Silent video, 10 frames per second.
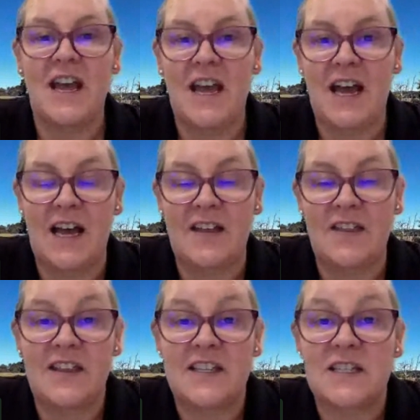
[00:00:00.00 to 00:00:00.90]
and
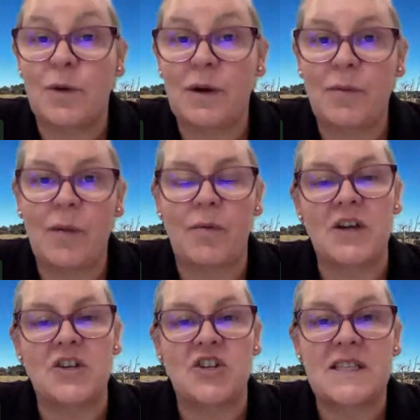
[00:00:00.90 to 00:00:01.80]
they're the spring
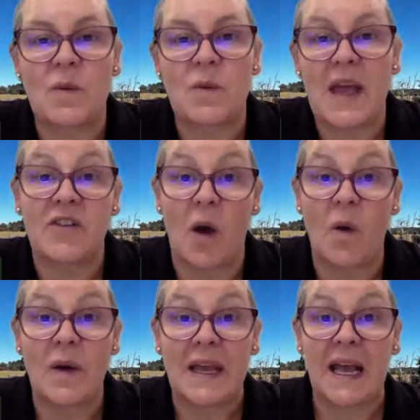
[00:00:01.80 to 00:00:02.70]
preparations that we have
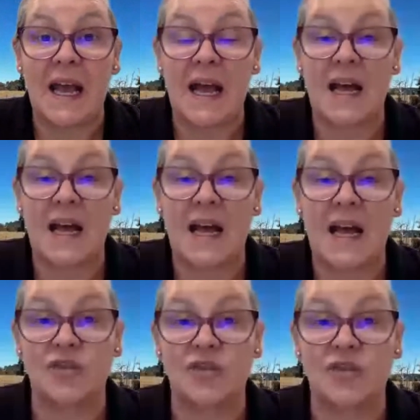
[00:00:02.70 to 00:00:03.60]
going
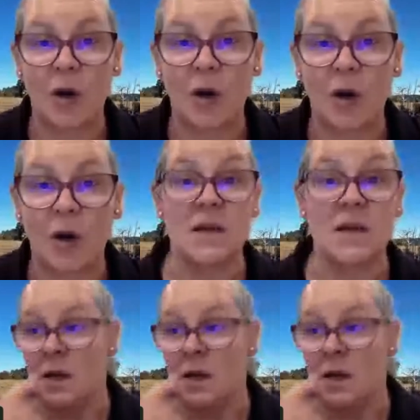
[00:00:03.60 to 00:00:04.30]
to help us